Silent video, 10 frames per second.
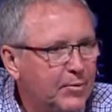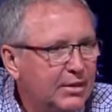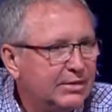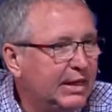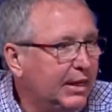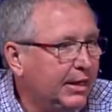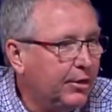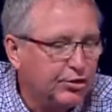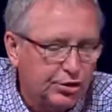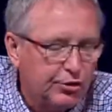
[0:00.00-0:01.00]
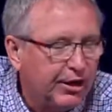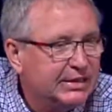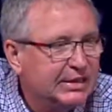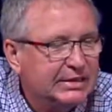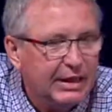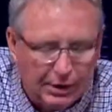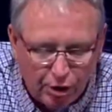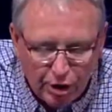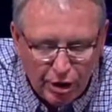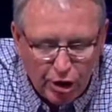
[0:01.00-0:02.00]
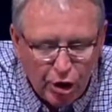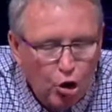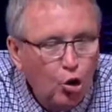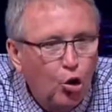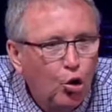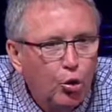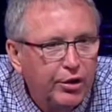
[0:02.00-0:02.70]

See, See, here's the craziest thing. Who